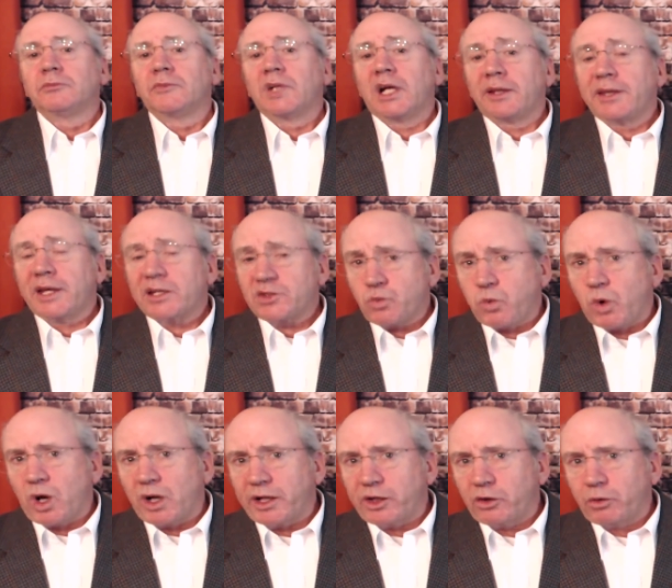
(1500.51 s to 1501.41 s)
And that's
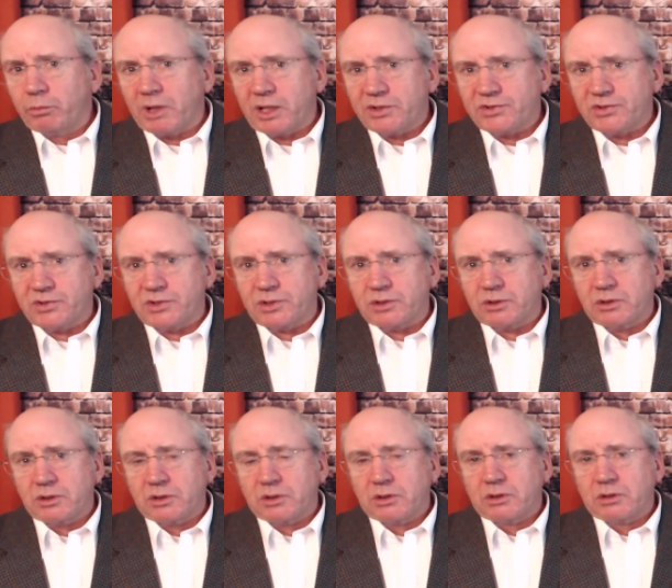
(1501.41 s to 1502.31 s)
why you must
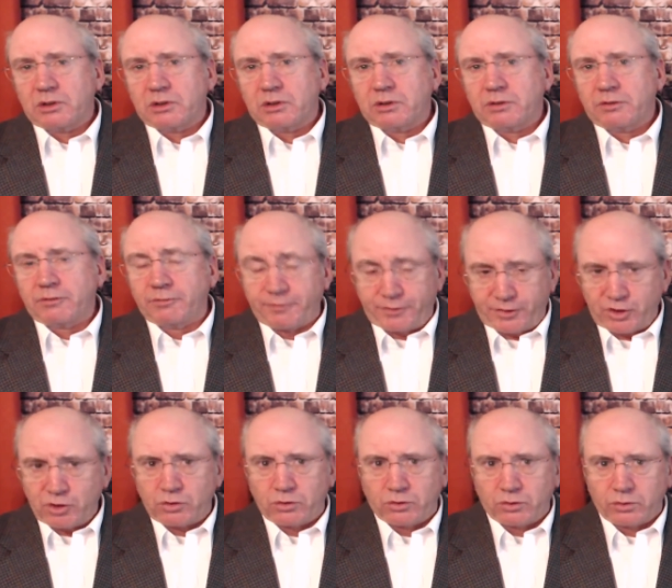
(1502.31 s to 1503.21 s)

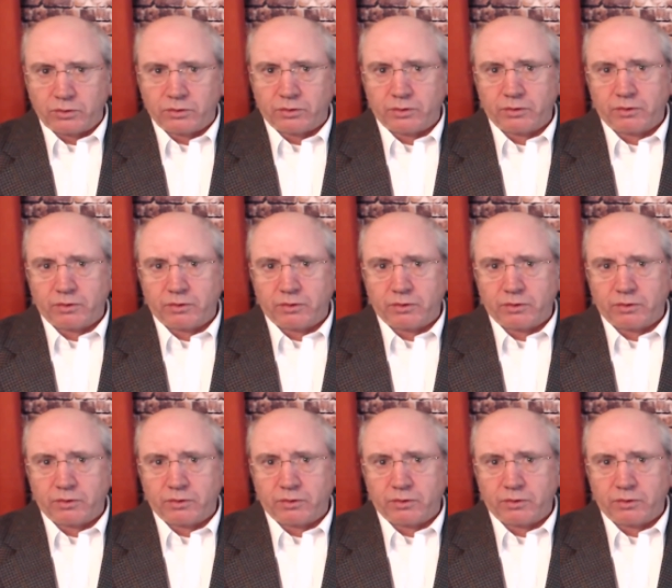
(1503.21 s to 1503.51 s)
view